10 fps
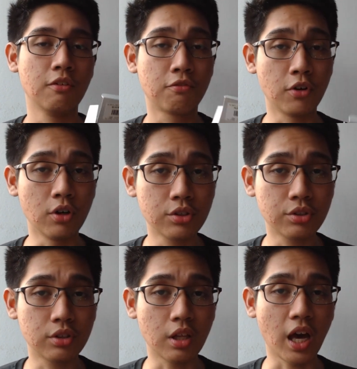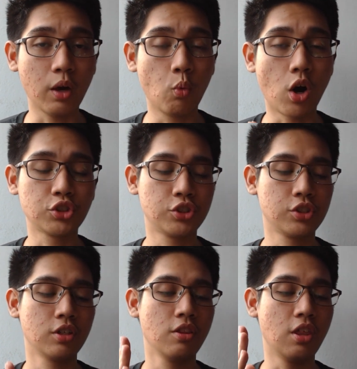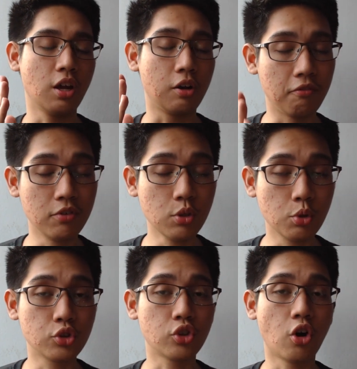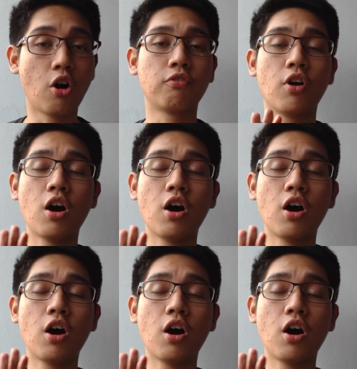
first I watched the reviews of